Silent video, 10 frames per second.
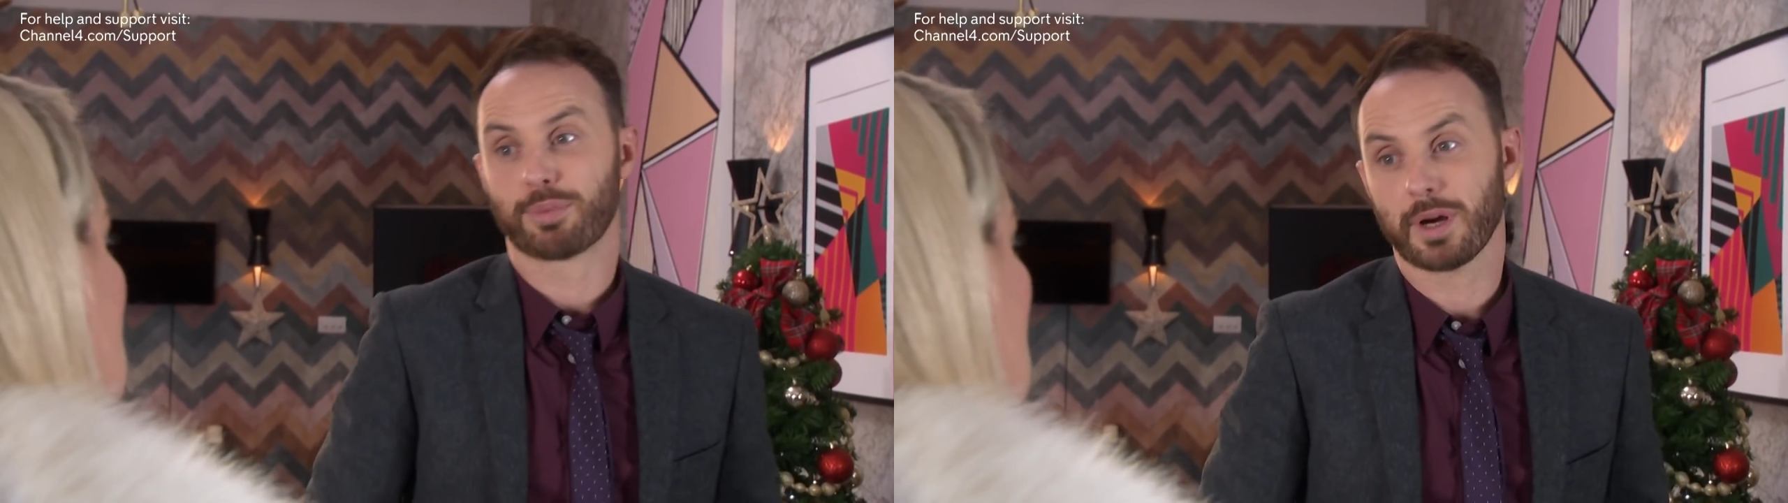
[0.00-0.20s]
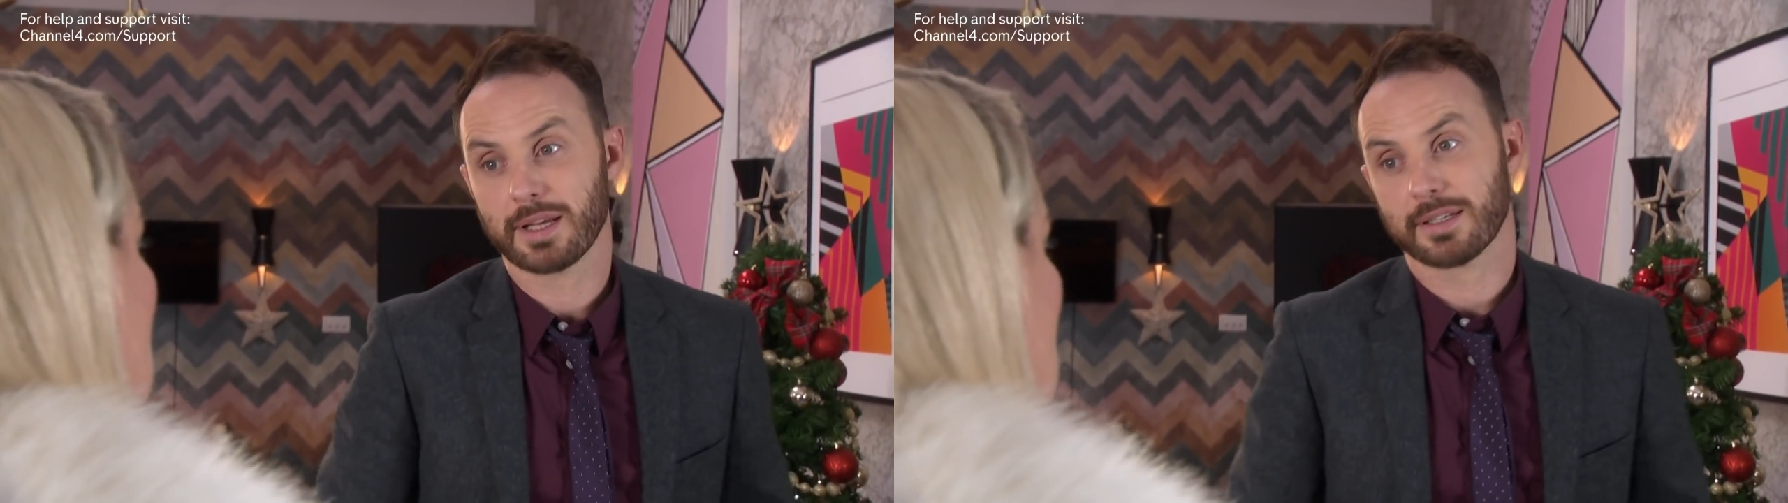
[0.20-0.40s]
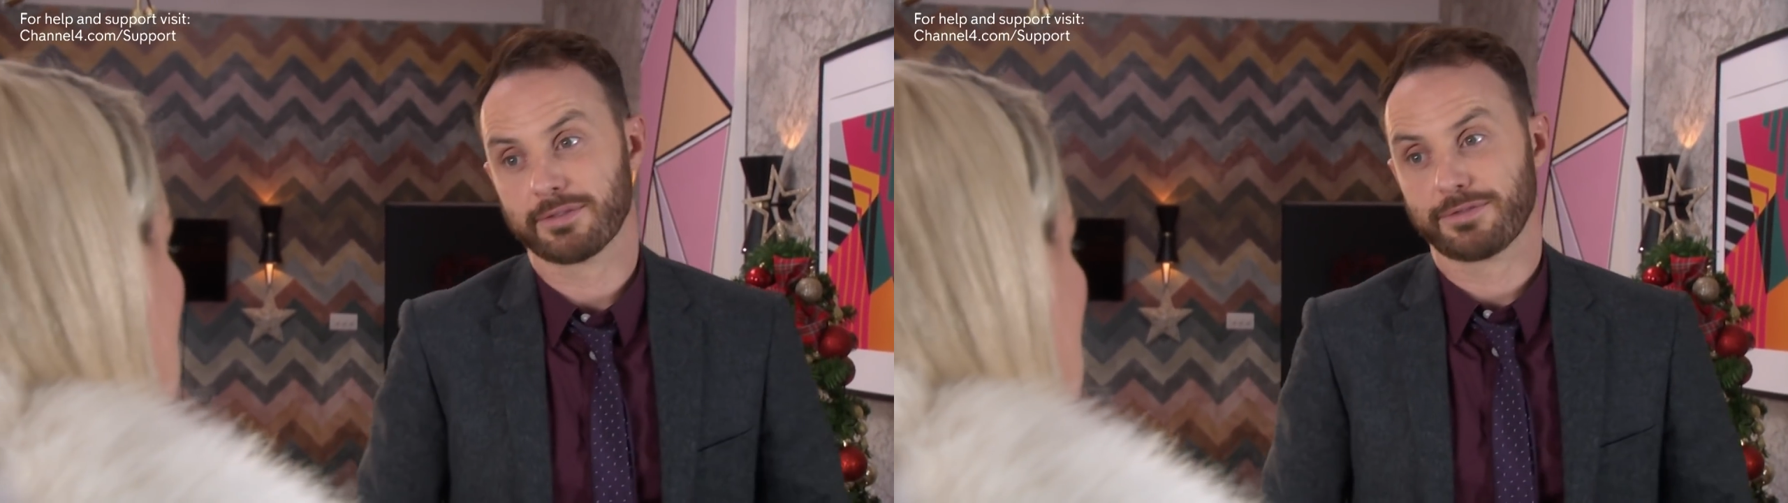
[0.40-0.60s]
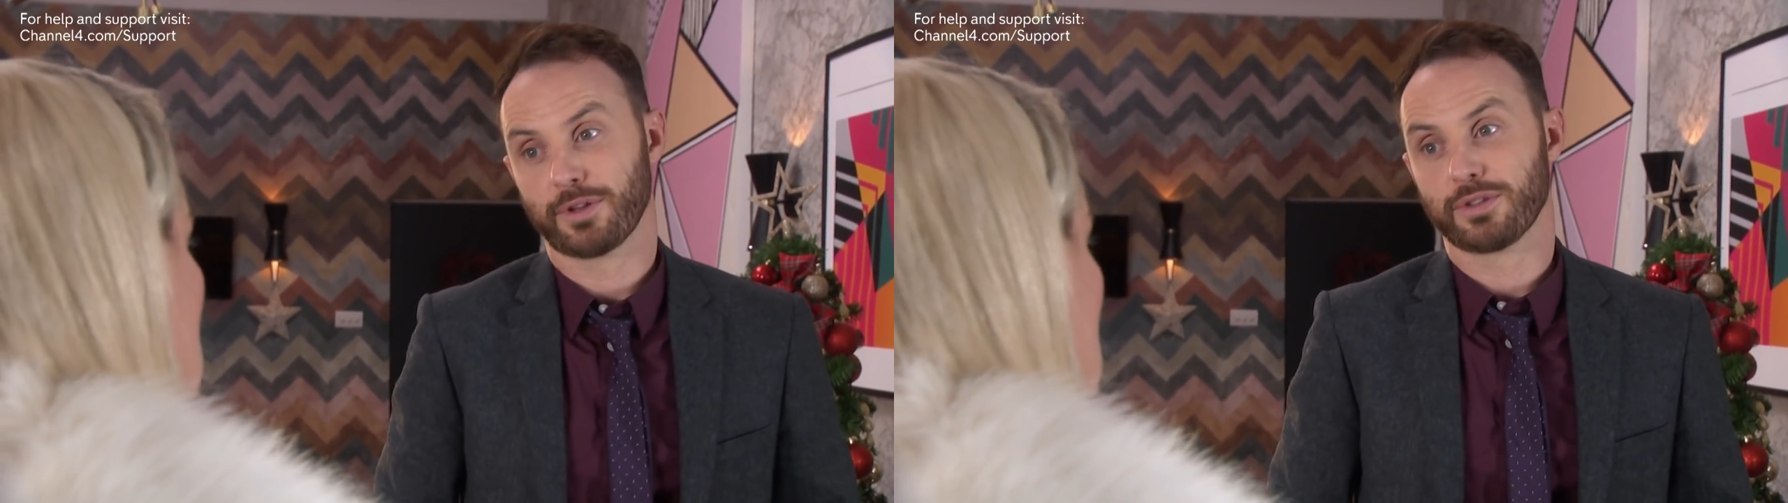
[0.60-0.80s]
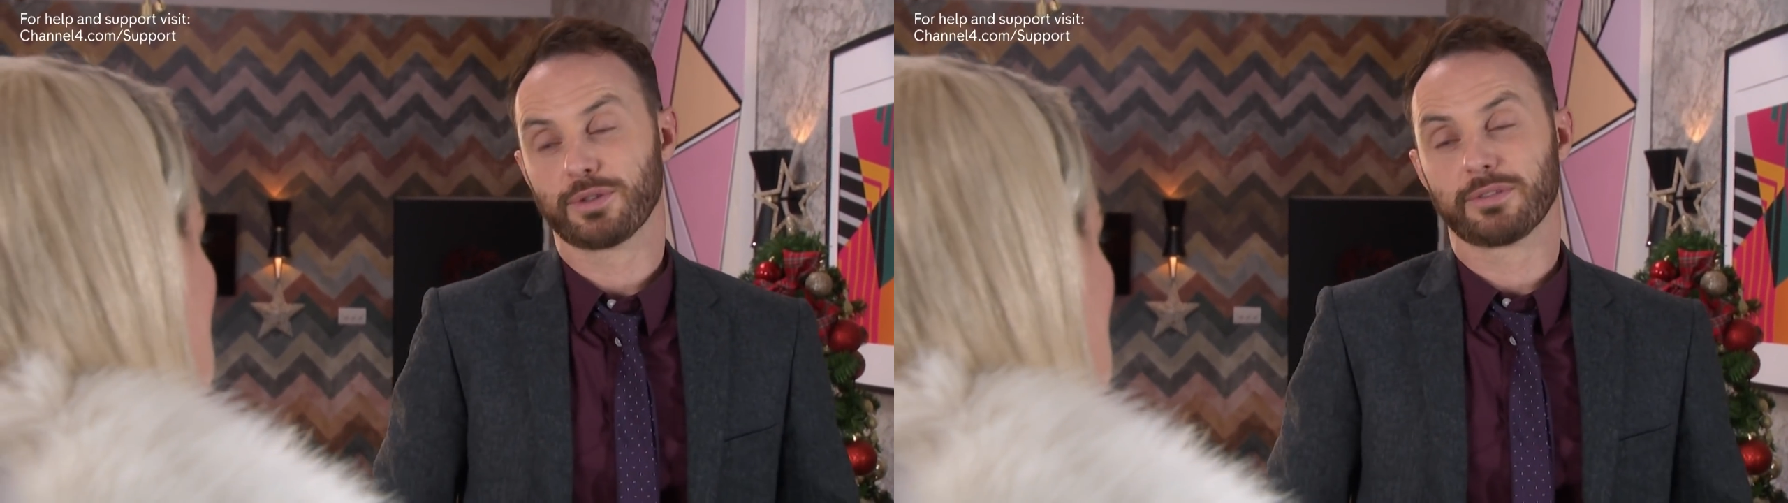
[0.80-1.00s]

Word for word: break of fondue